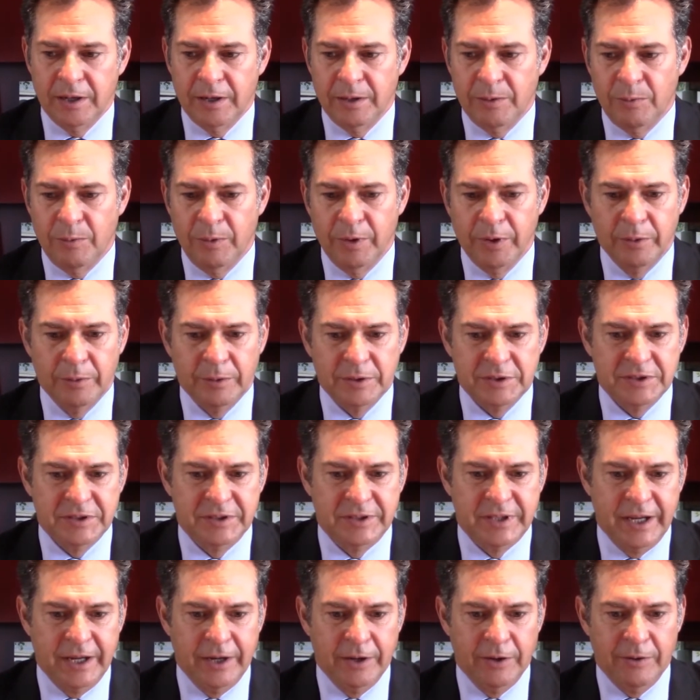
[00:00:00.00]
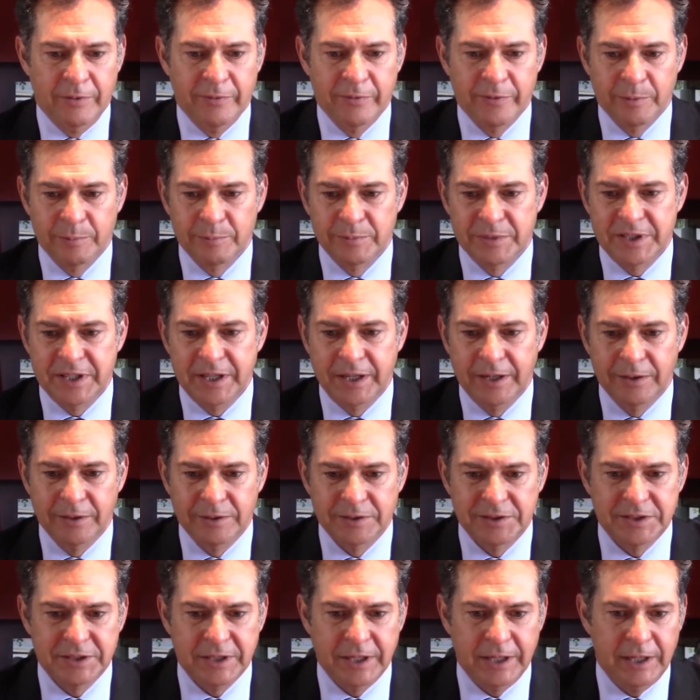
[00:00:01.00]
whether it's Dale from
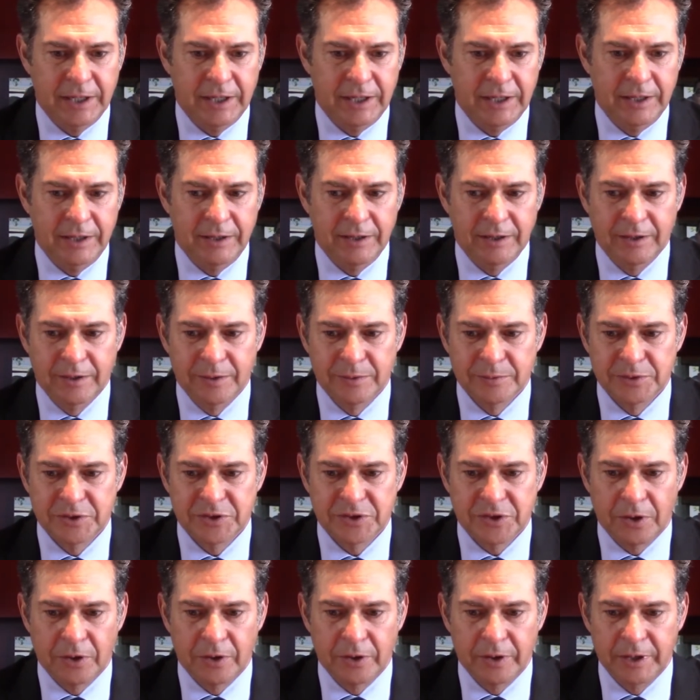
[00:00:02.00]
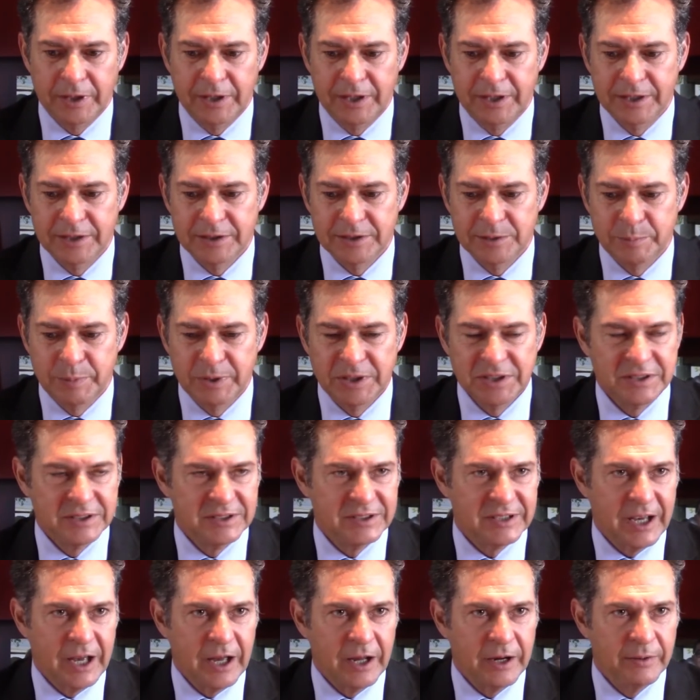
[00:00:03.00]
TLC, starting his
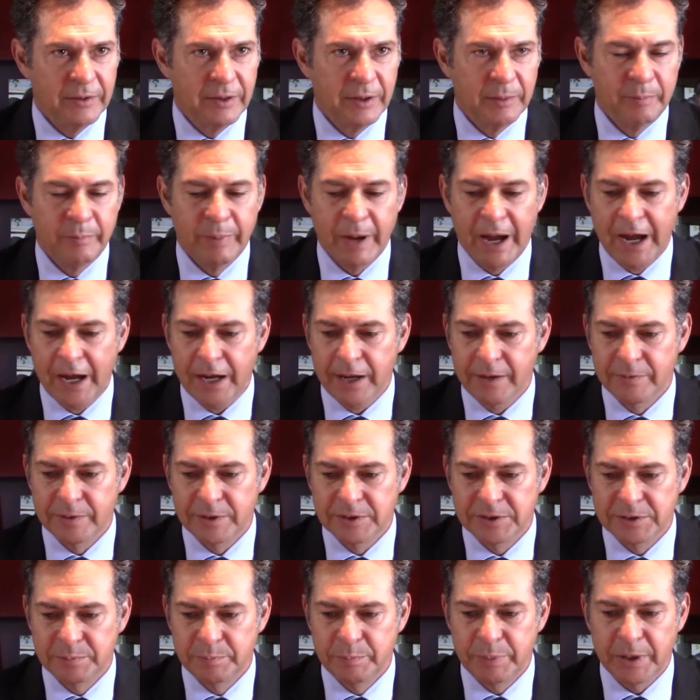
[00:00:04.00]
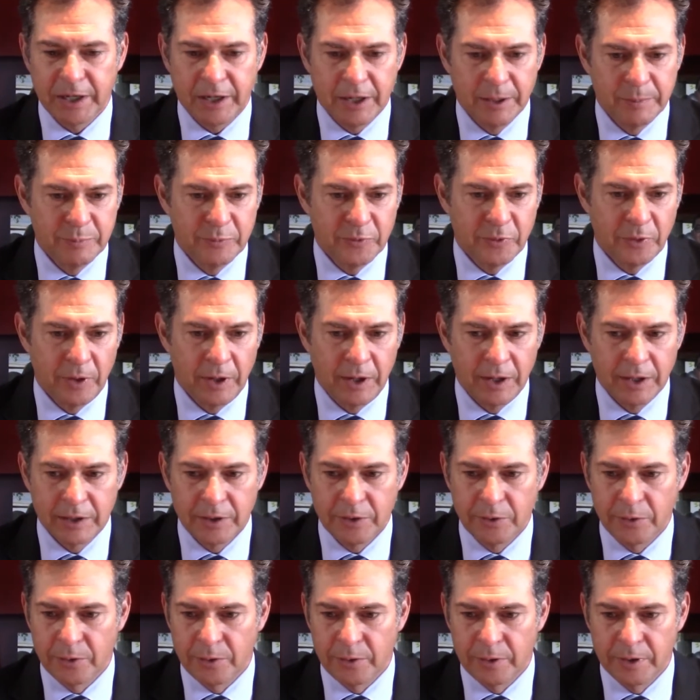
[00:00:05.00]
business out of the back of his pickup
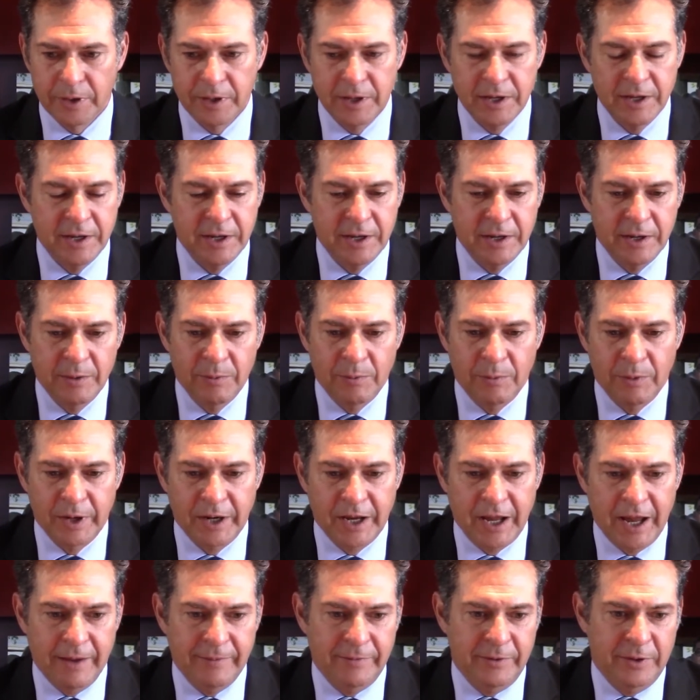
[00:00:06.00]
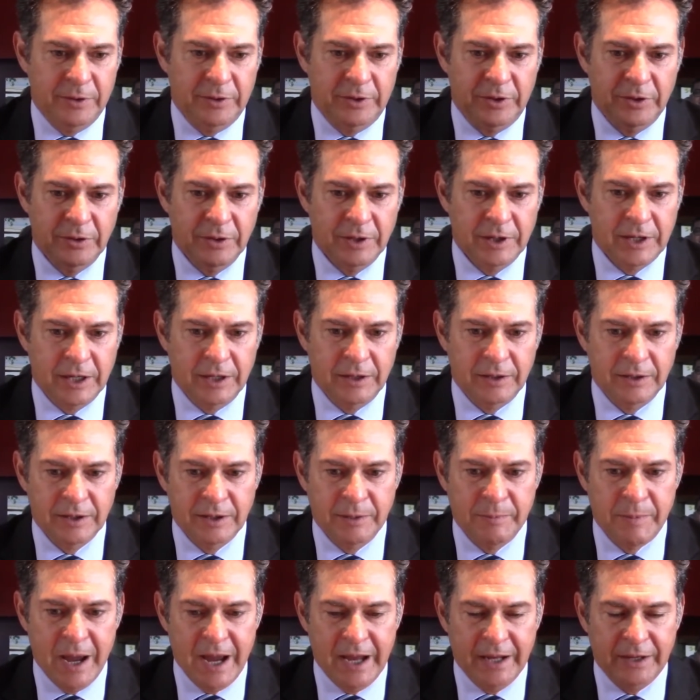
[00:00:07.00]
truck or what have you, and you look at the
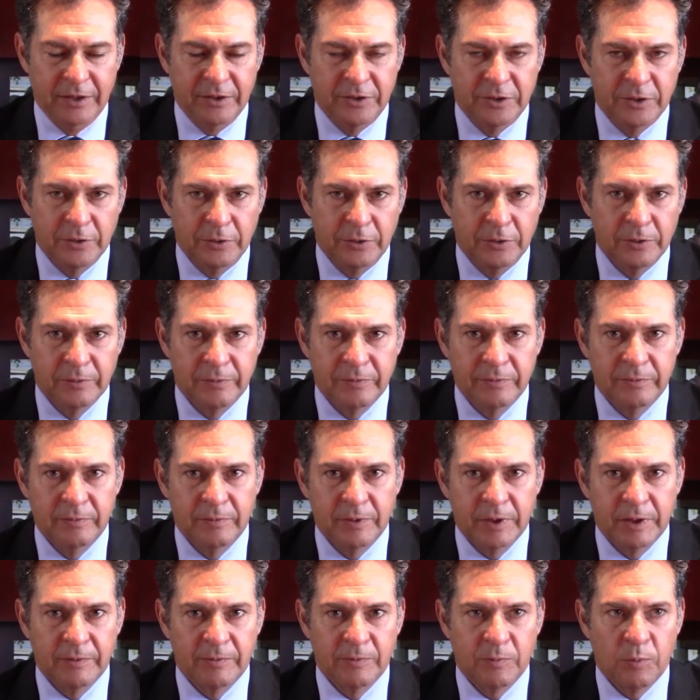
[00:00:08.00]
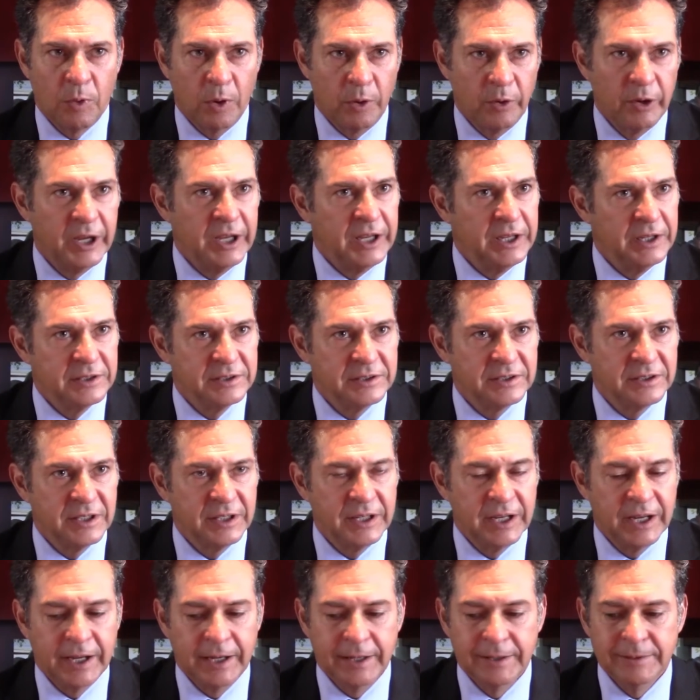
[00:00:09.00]
magnitude of where he is
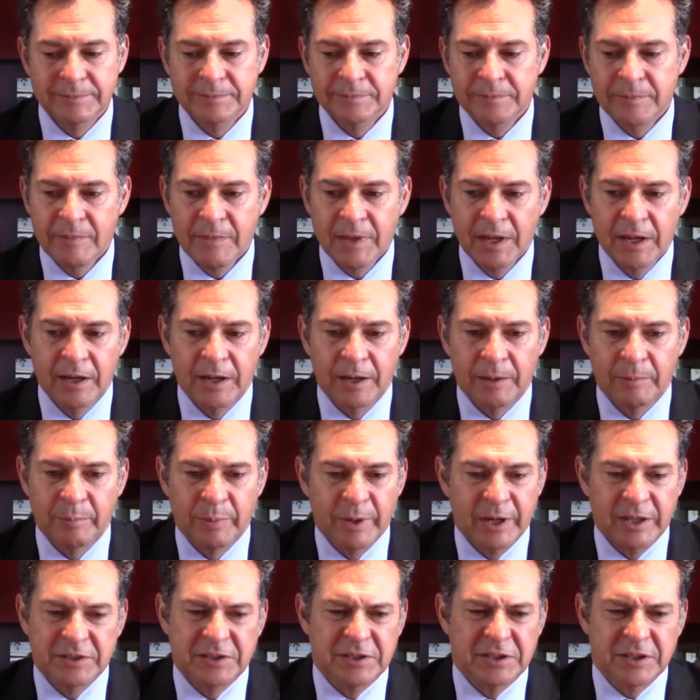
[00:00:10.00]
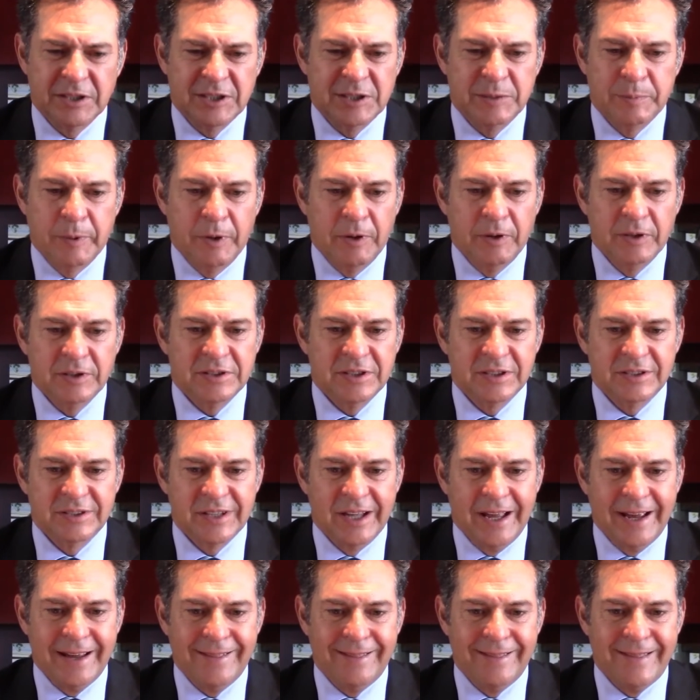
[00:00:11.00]
today. But it's experiences
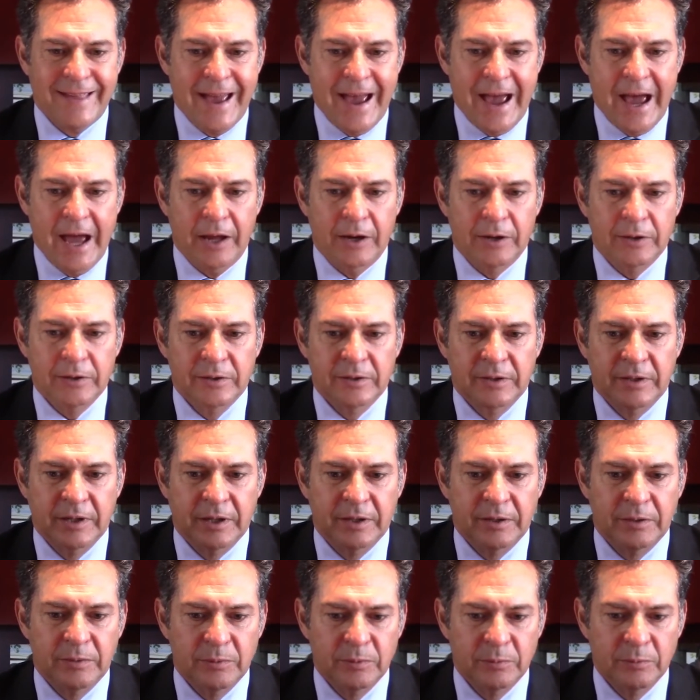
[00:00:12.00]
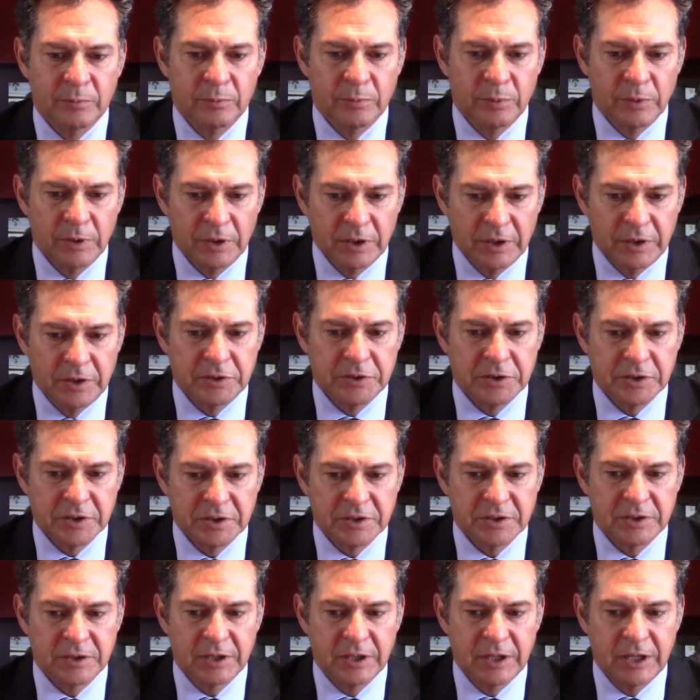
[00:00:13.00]
like that really
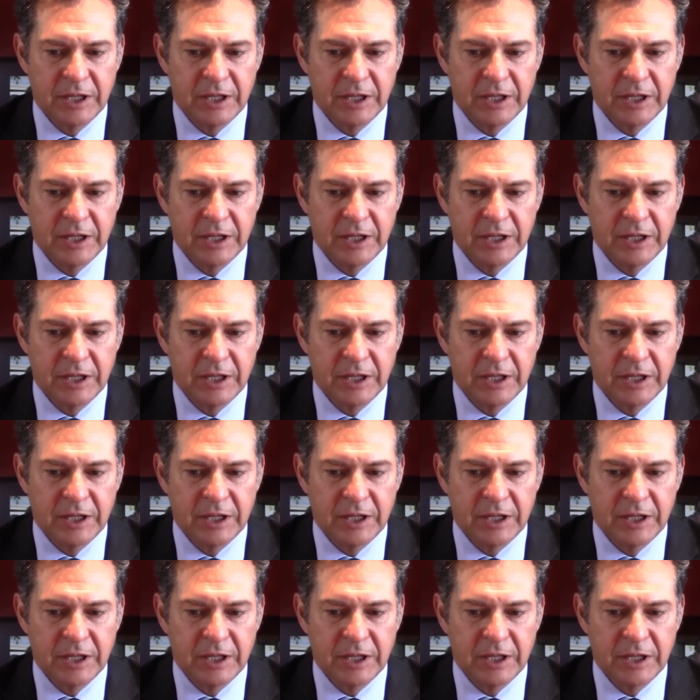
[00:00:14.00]
just